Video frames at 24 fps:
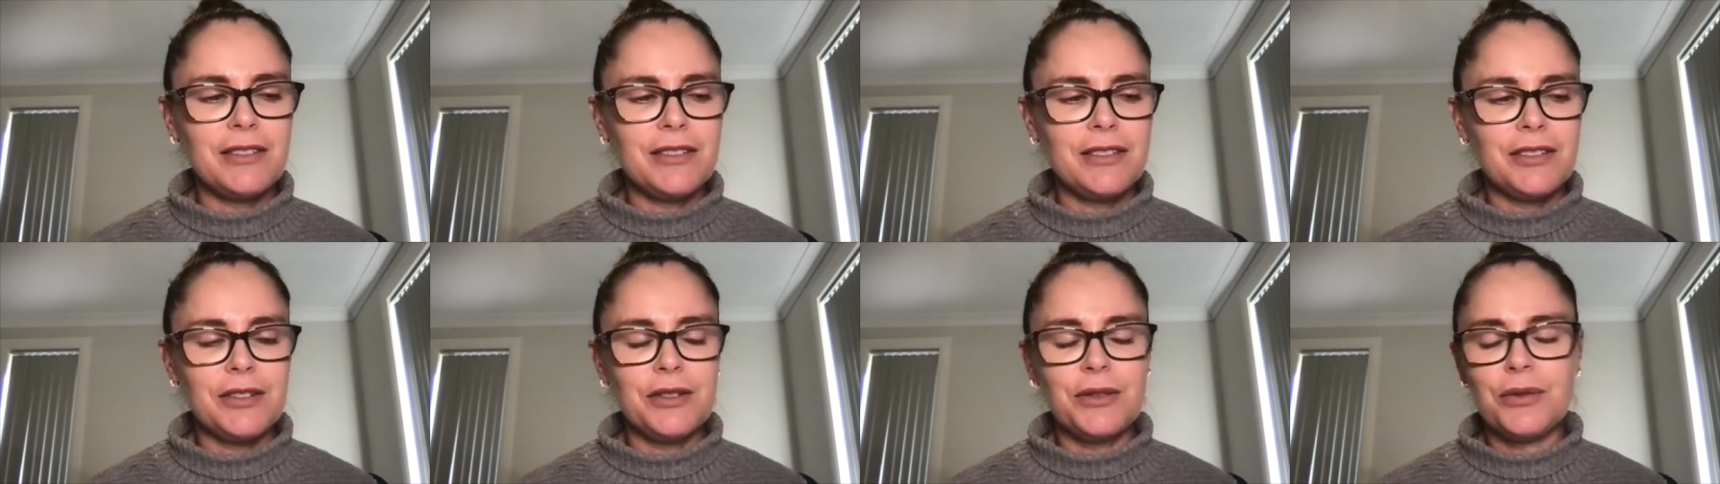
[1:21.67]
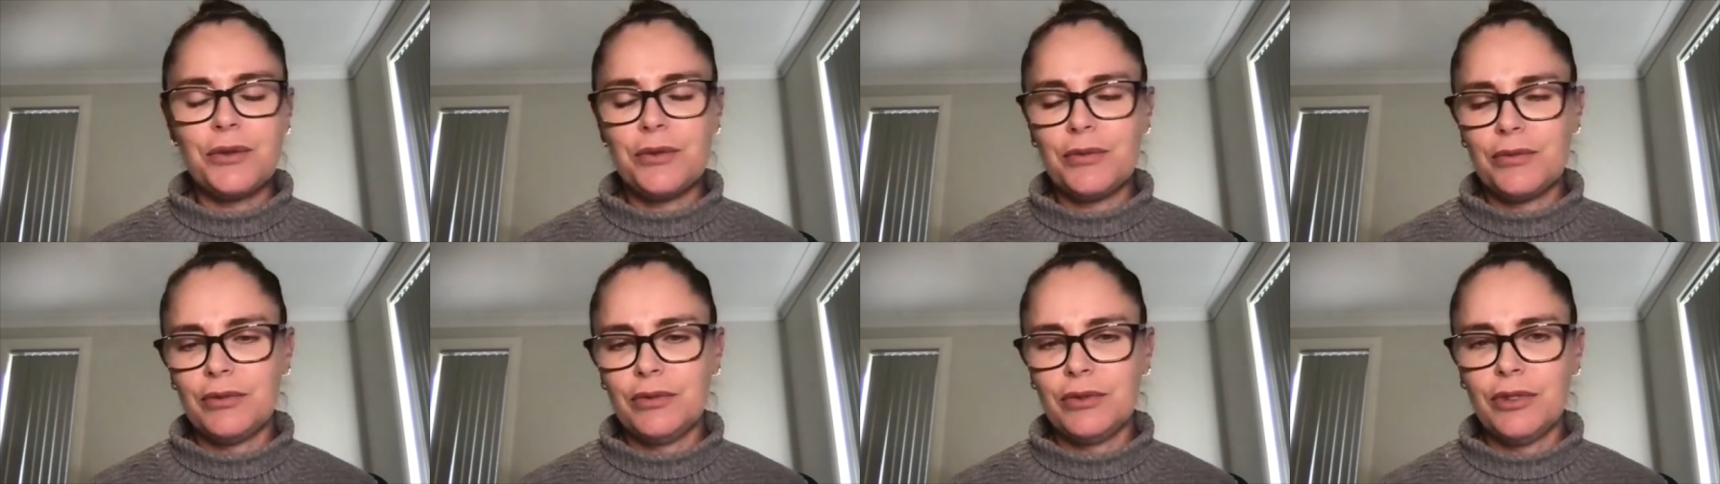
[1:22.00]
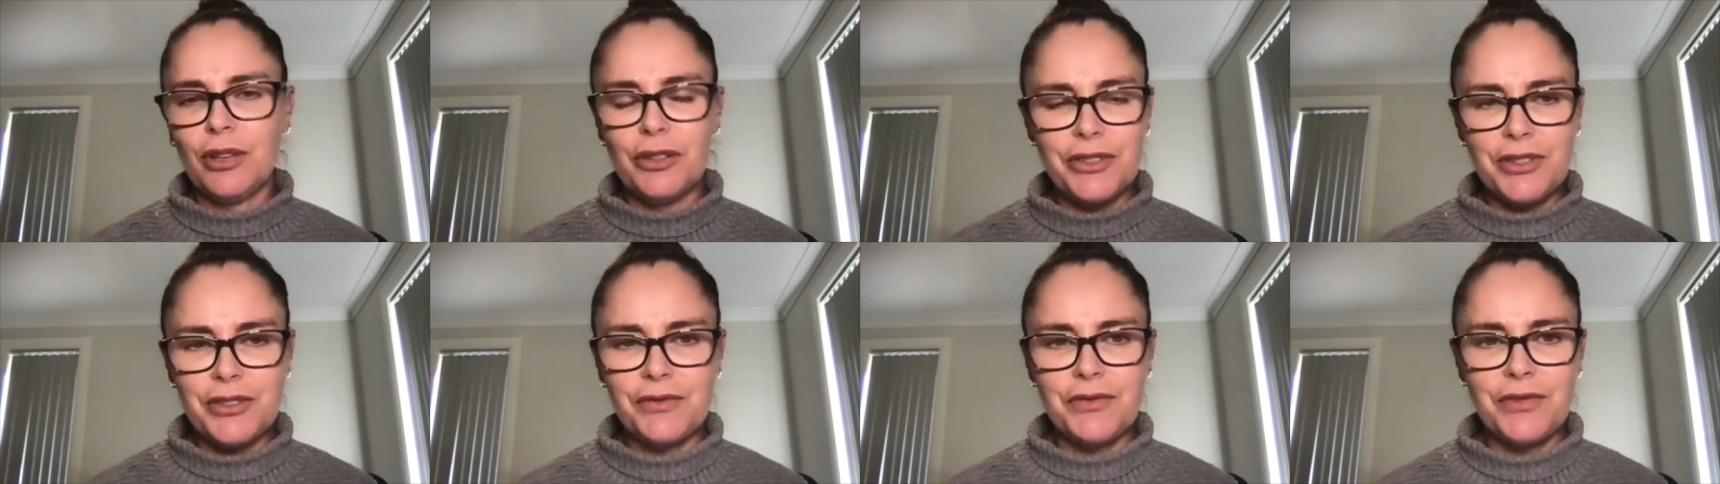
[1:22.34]
do
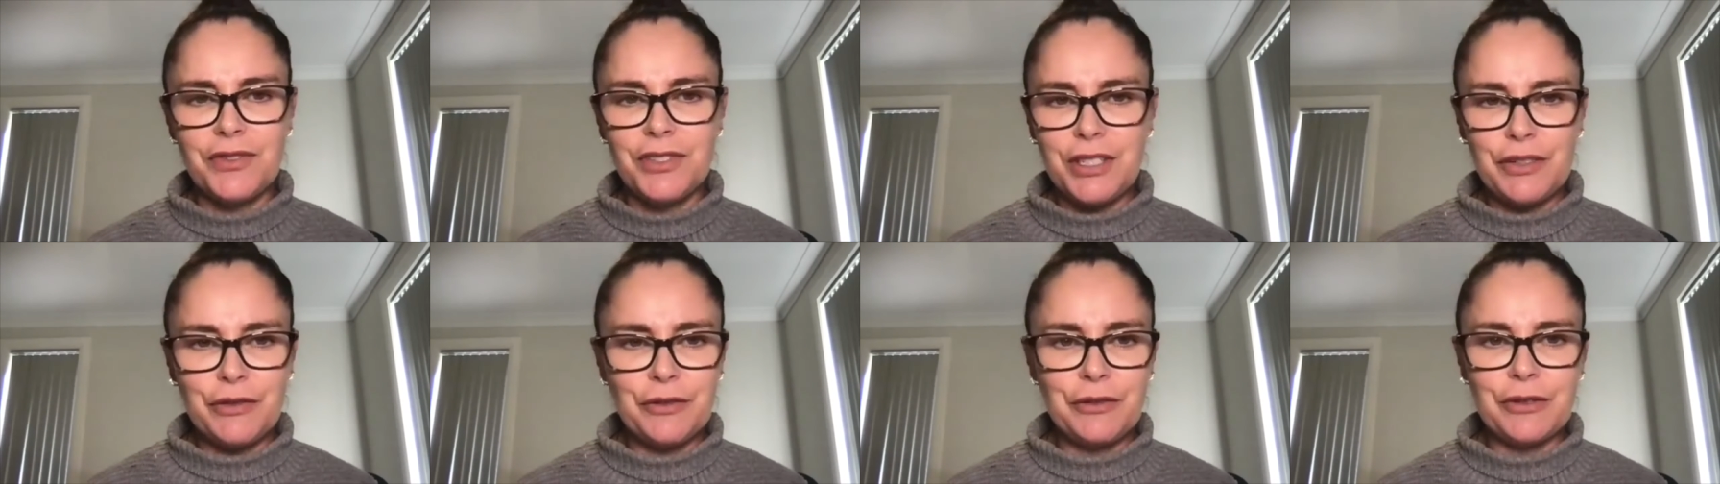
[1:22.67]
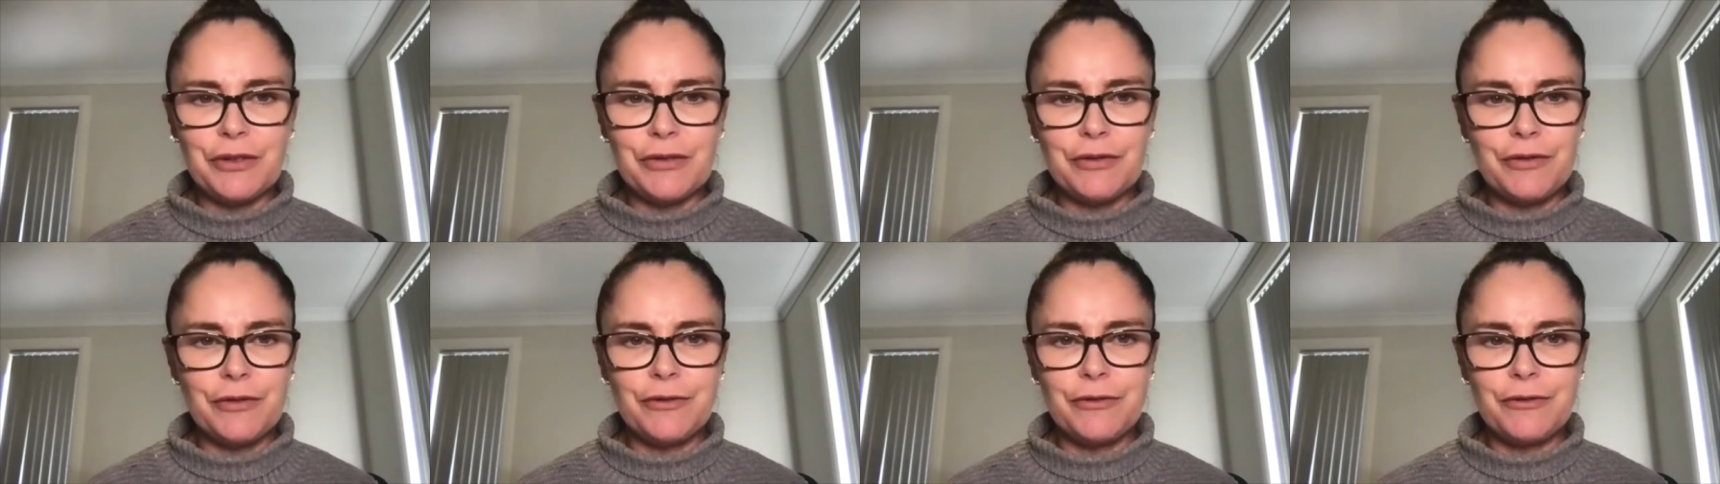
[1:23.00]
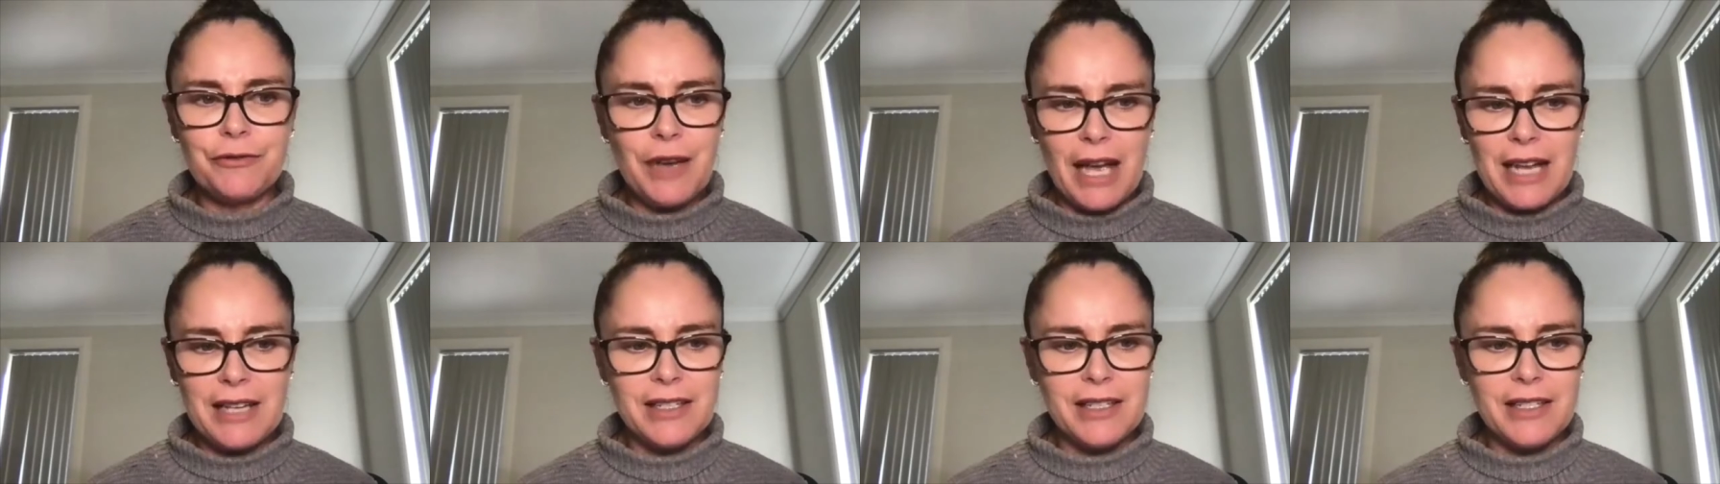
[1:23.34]
lots of different
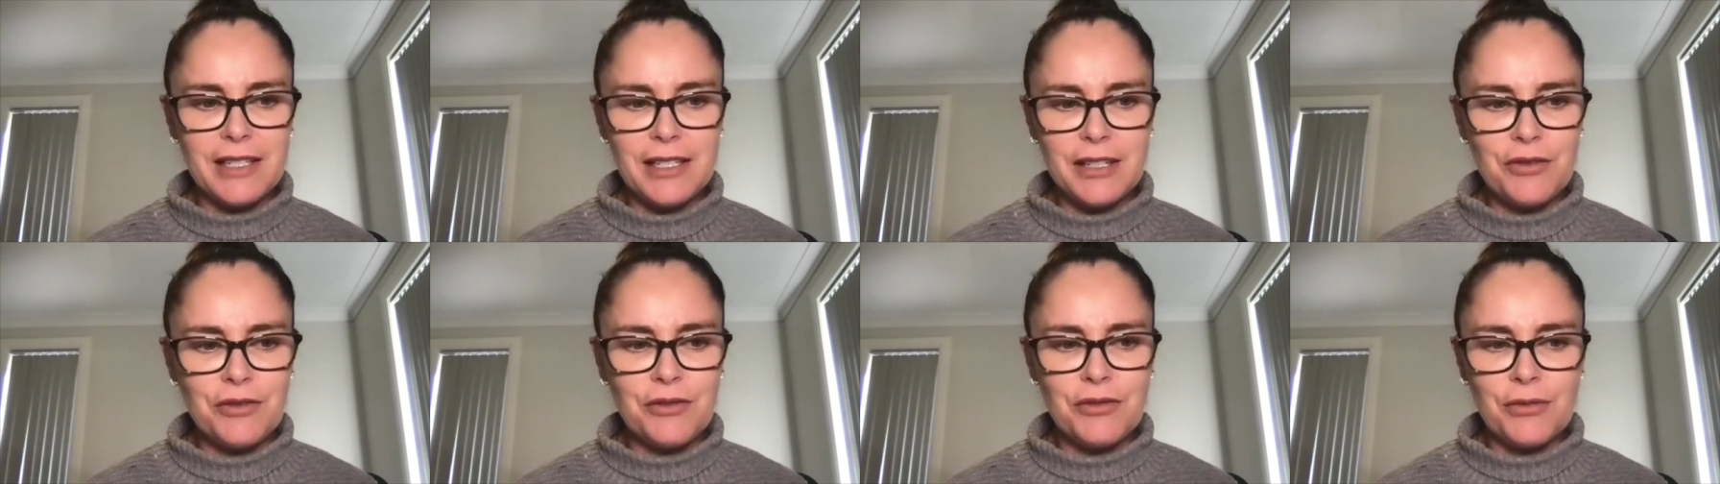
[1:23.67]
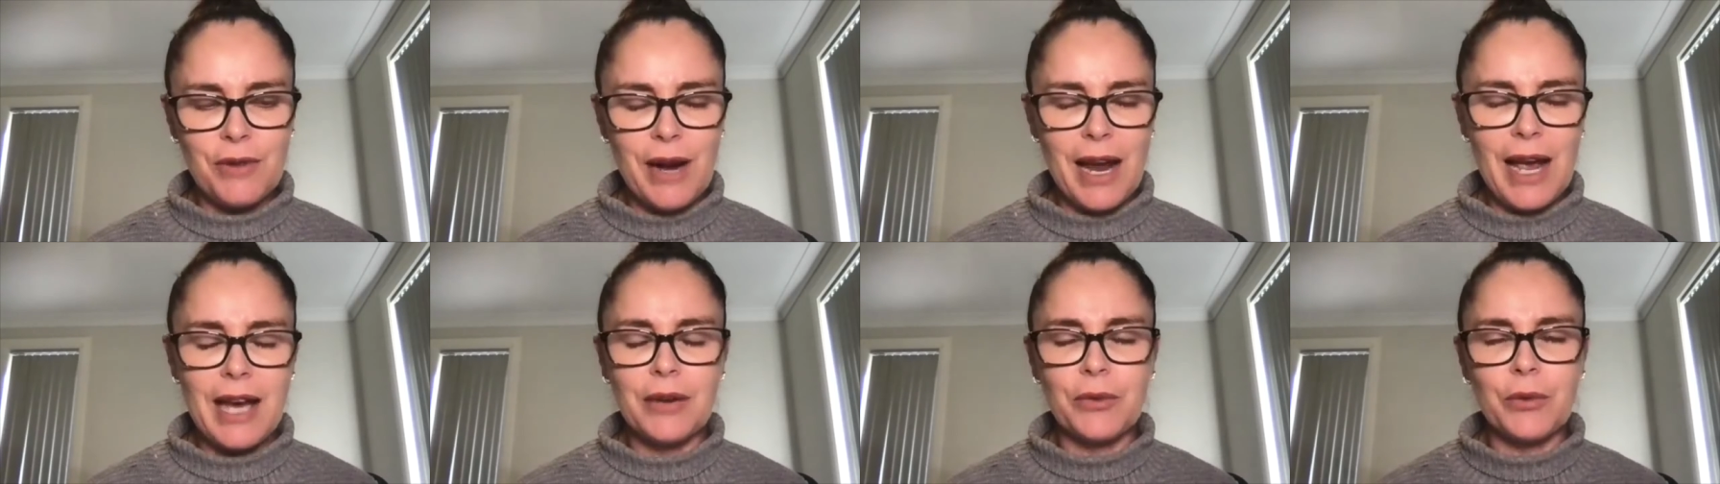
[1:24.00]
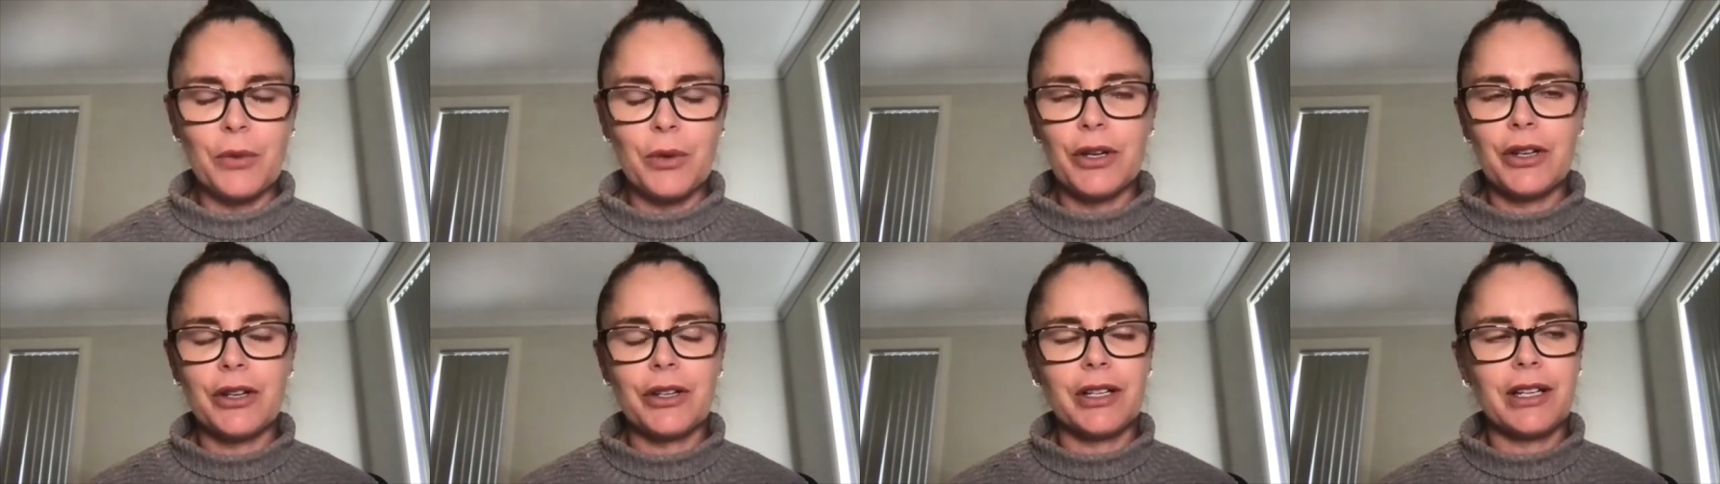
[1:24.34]
fancy
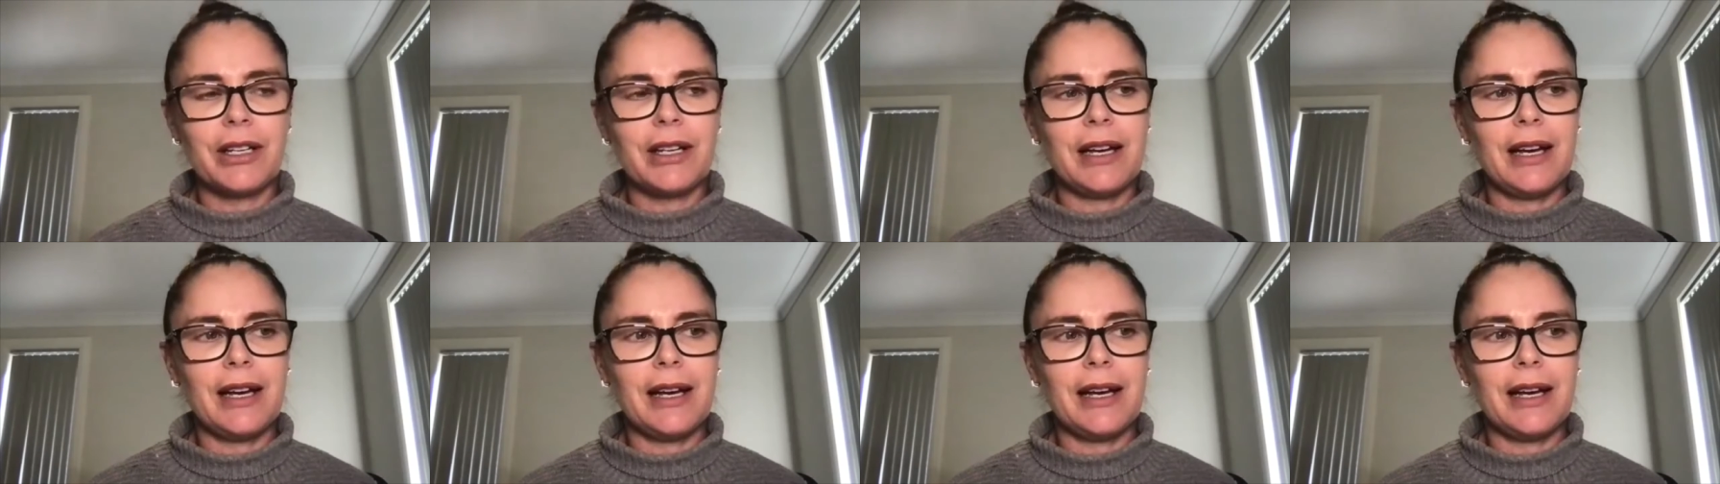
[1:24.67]
groundwork.